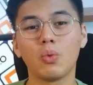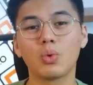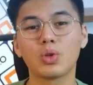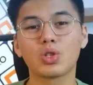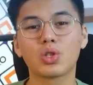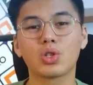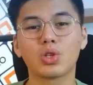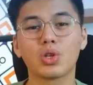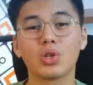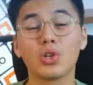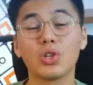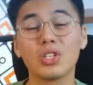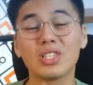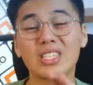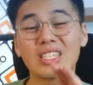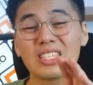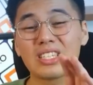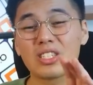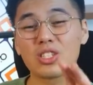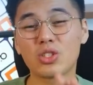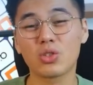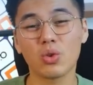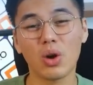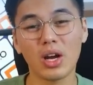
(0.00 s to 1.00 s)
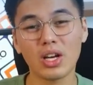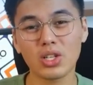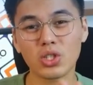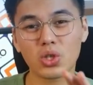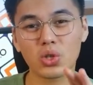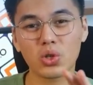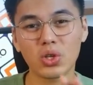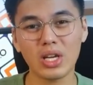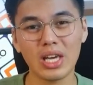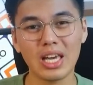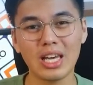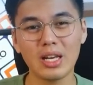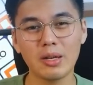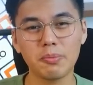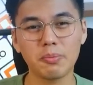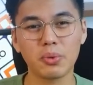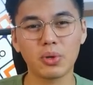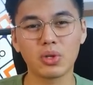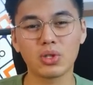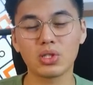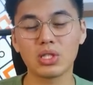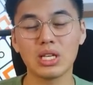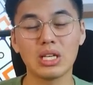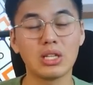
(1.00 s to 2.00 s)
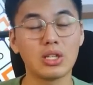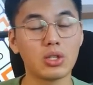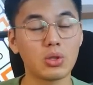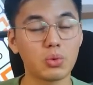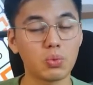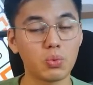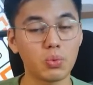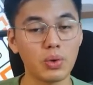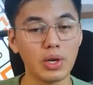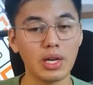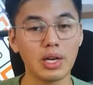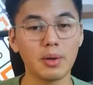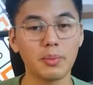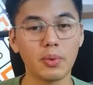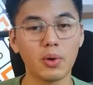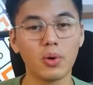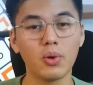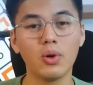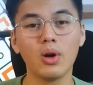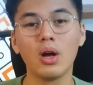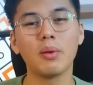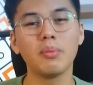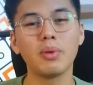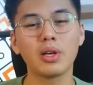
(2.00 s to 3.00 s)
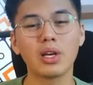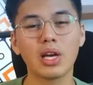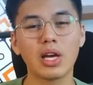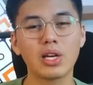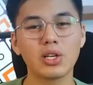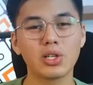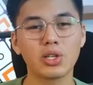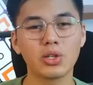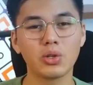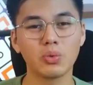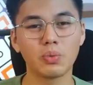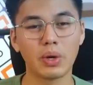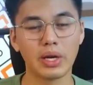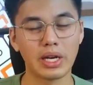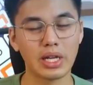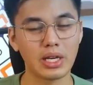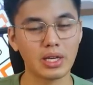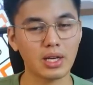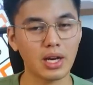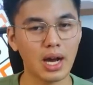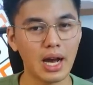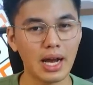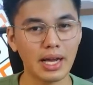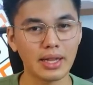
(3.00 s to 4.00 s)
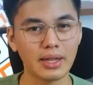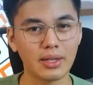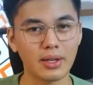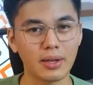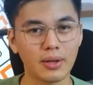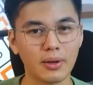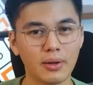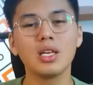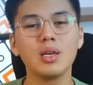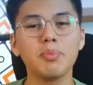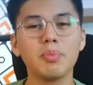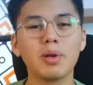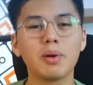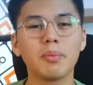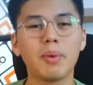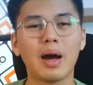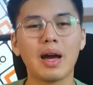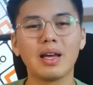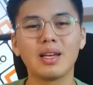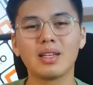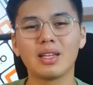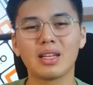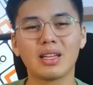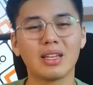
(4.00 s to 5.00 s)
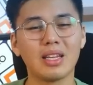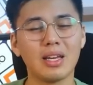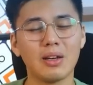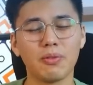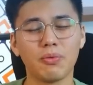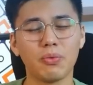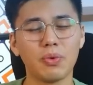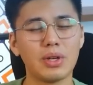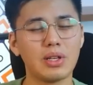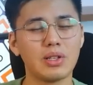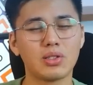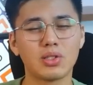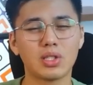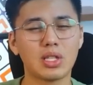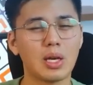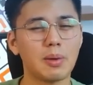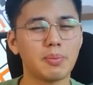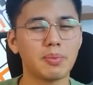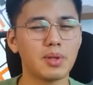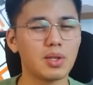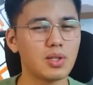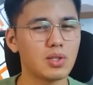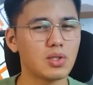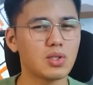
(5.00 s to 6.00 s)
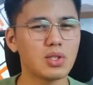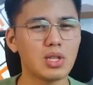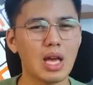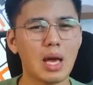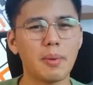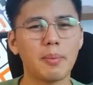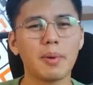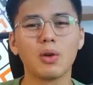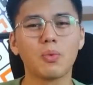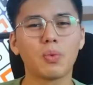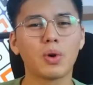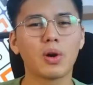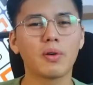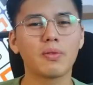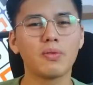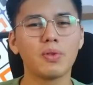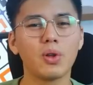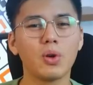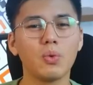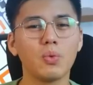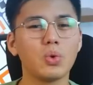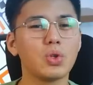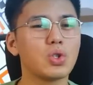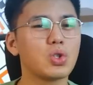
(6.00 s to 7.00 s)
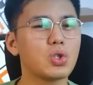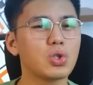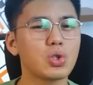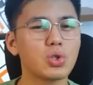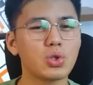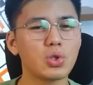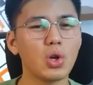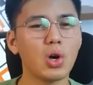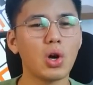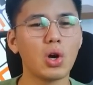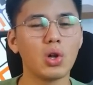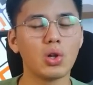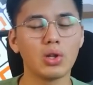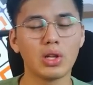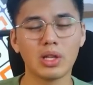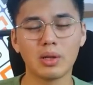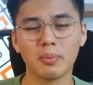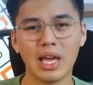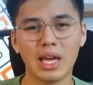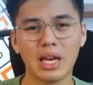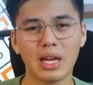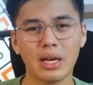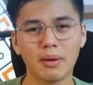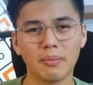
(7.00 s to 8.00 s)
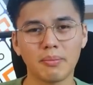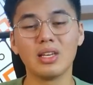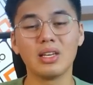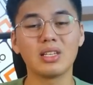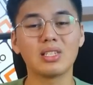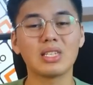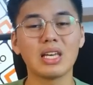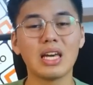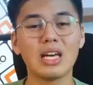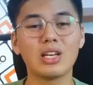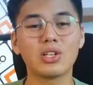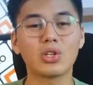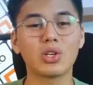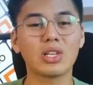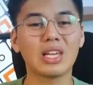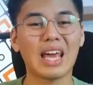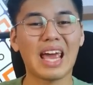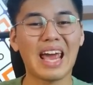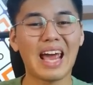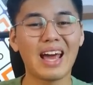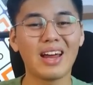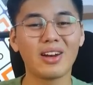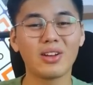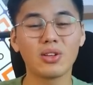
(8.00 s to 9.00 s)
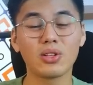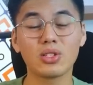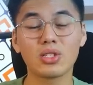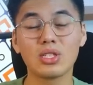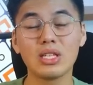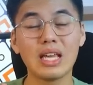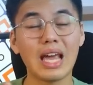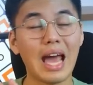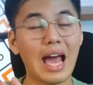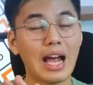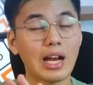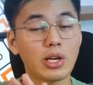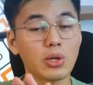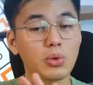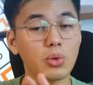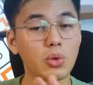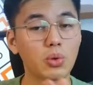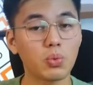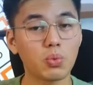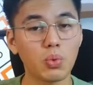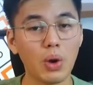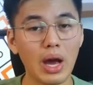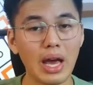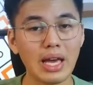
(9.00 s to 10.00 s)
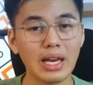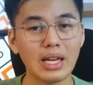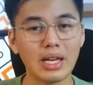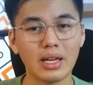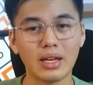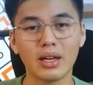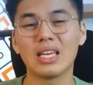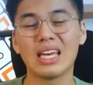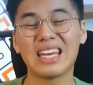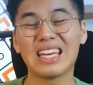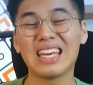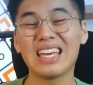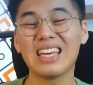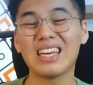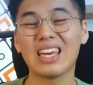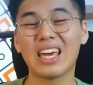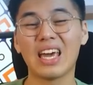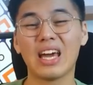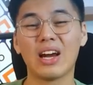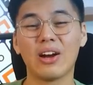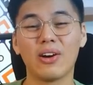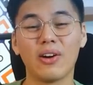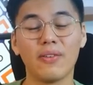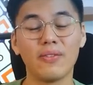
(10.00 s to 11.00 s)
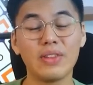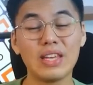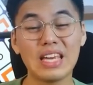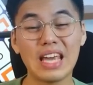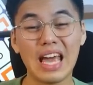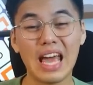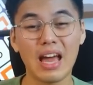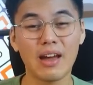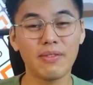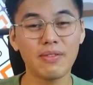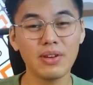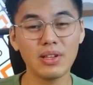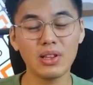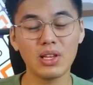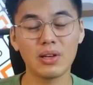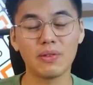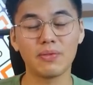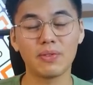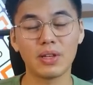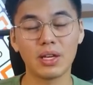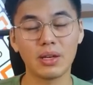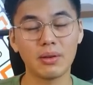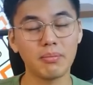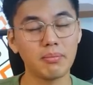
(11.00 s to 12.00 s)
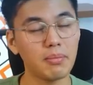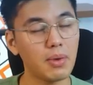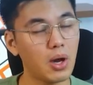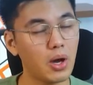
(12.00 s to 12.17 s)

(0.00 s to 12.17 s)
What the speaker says: which turns structured inputs into readable, publication-ready content. Keep in mind that if we skip this step, the workflow would stall at planning. This agent handles the actual writing, taking care of the heavy lifting